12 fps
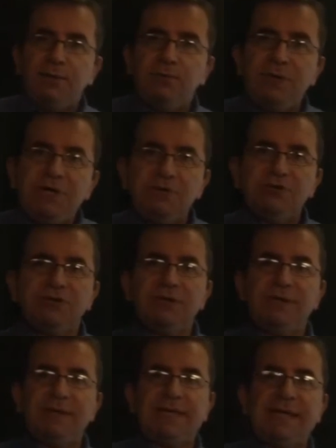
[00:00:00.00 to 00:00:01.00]
we
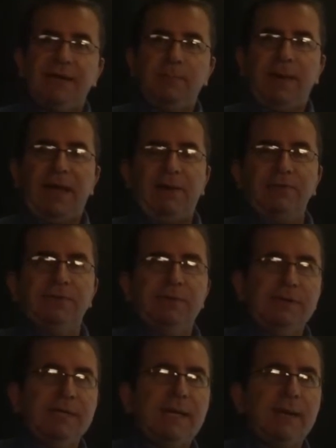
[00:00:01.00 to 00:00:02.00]
usually think about
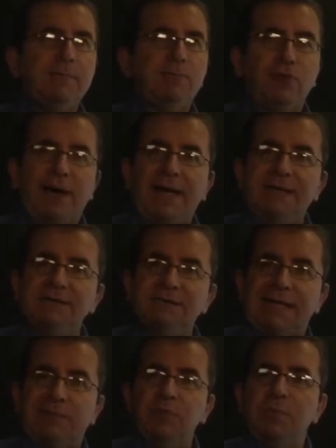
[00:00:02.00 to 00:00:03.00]
the price
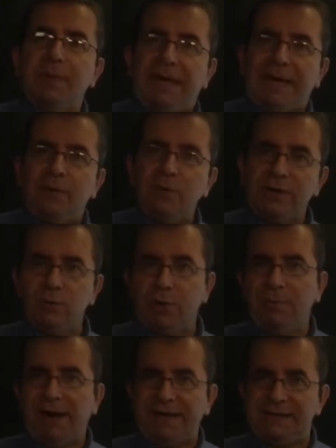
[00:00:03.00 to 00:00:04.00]
that we pay when we
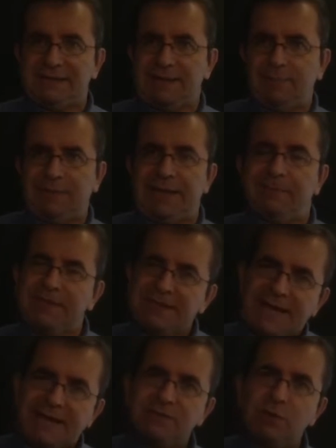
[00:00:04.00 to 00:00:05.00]
buy something, but
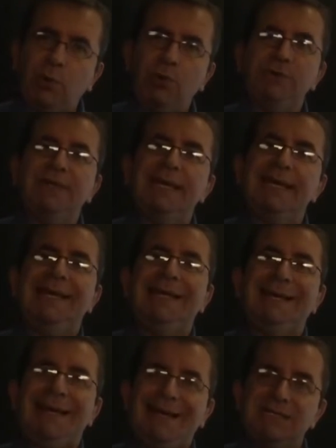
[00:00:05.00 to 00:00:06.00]
that's only
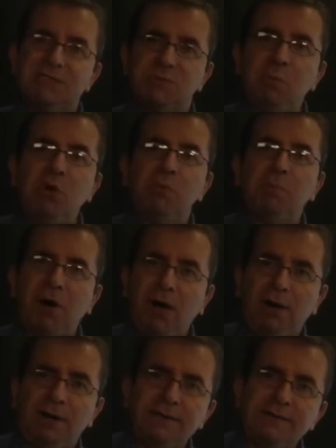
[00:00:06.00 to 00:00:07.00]
a small
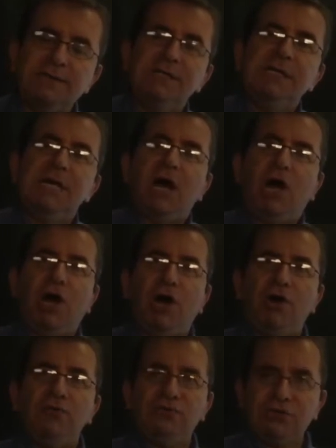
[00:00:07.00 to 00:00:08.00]
part
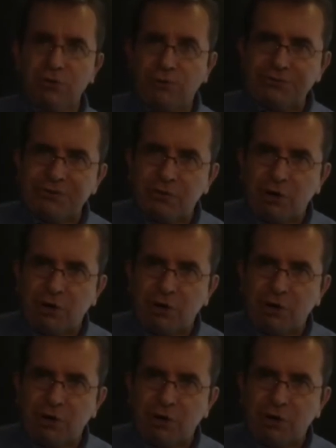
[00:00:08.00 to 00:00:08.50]
of the total